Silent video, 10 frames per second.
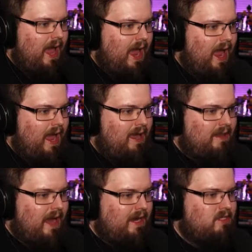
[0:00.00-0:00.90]
and
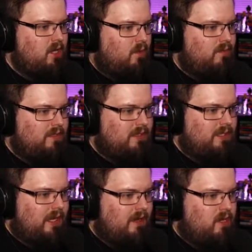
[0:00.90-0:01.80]
I don't,
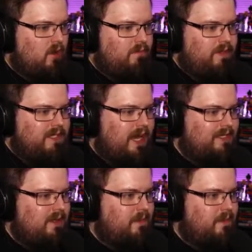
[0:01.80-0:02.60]
you know, besides it being